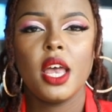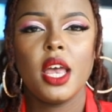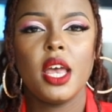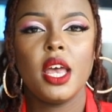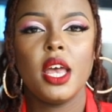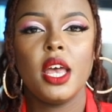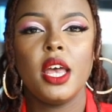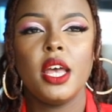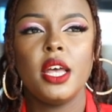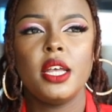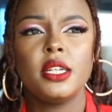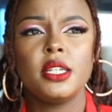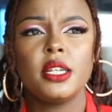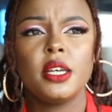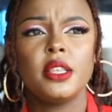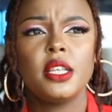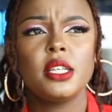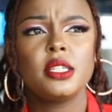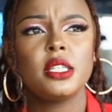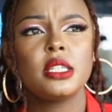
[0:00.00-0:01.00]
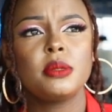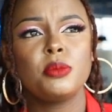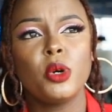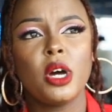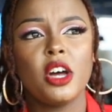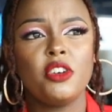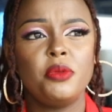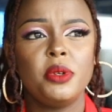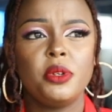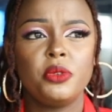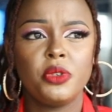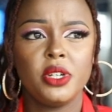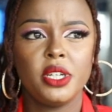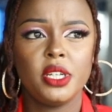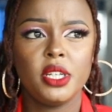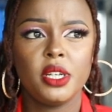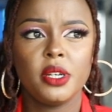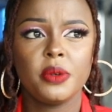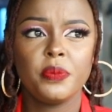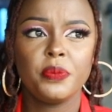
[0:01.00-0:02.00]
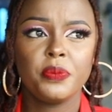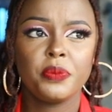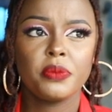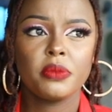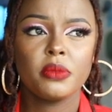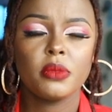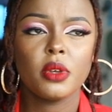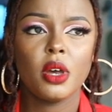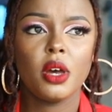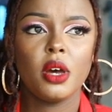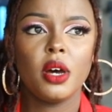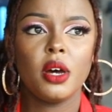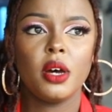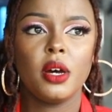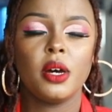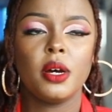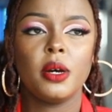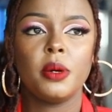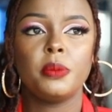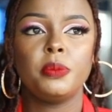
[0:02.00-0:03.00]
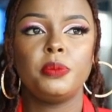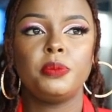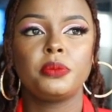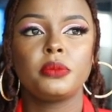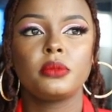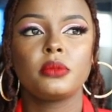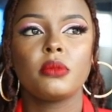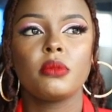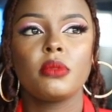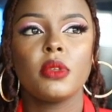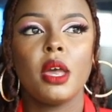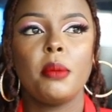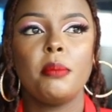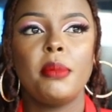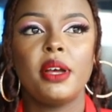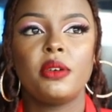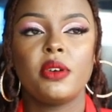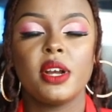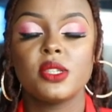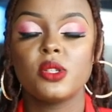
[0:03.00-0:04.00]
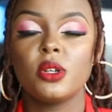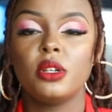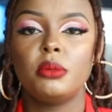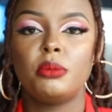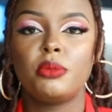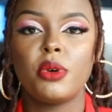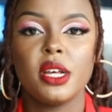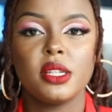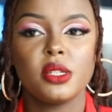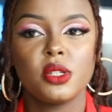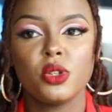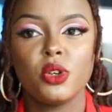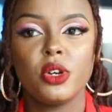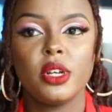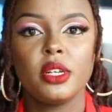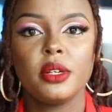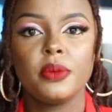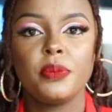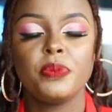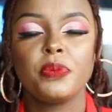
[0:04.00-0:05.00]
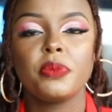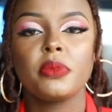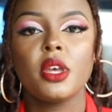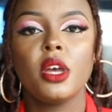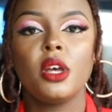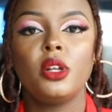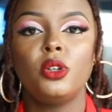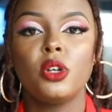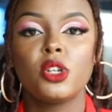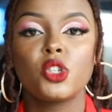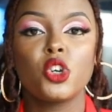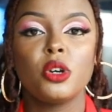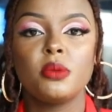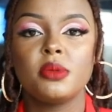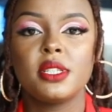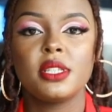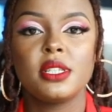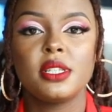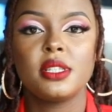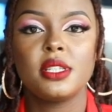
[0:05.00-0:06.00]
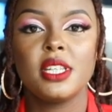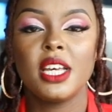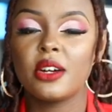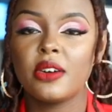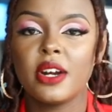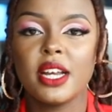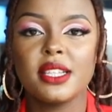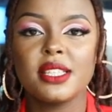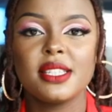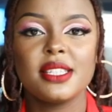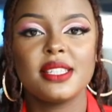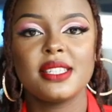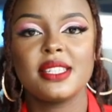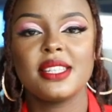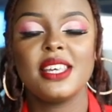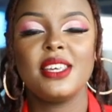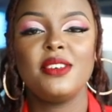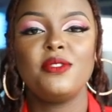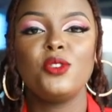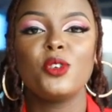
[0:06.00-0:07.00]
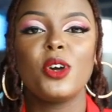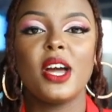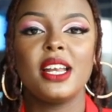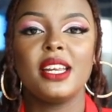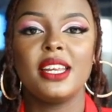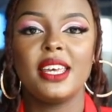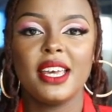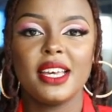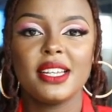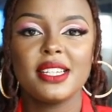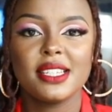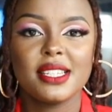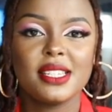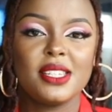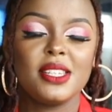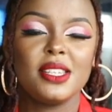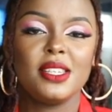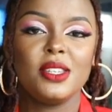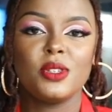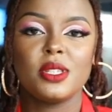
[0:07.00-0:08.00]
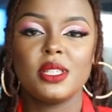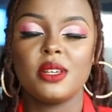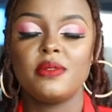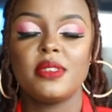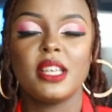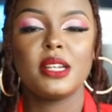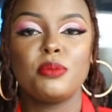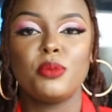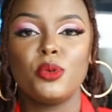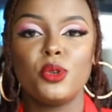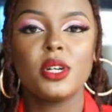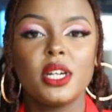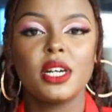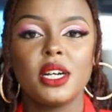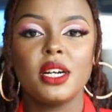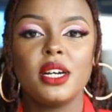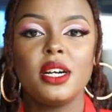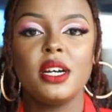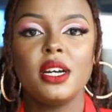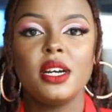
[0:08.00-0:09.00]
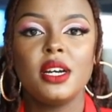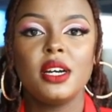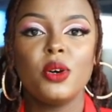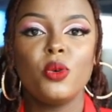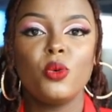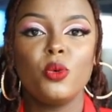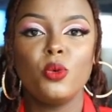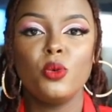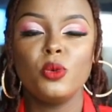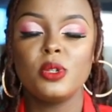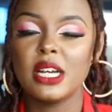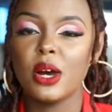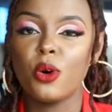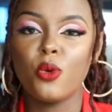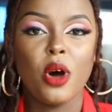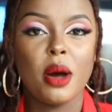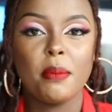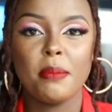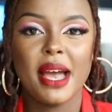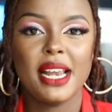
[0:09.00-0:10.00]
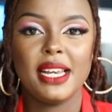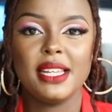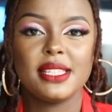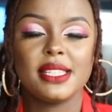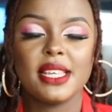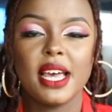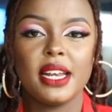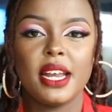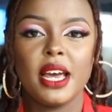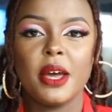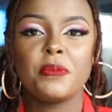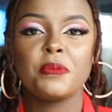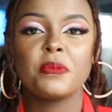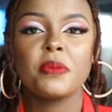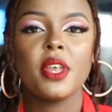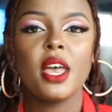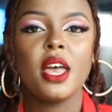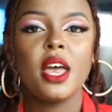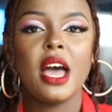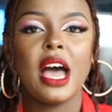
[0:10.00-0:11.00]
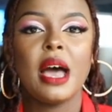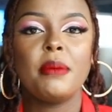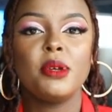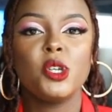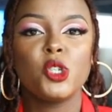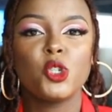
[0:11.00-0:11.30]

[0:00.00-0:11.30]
And there's this book I've been reading um, by Russell Brunson, Dotcom Secrets. If you can get yourself that book, utakuwa mbali sana. I'm